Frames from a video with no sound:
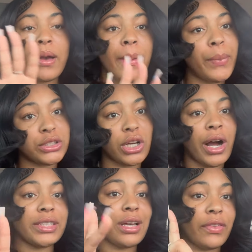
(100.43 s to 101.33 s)
But y'all,
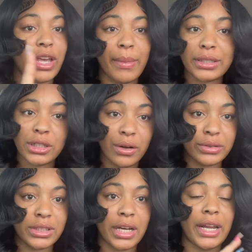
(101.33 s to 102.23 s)
I still have to get my toes
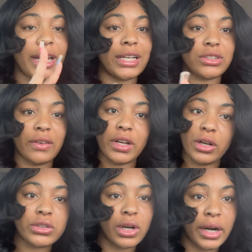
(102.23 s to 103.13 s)
done and I still have to go
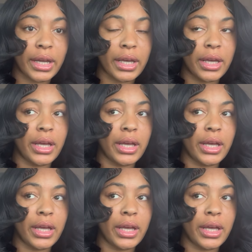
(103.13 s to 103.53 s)
to Target.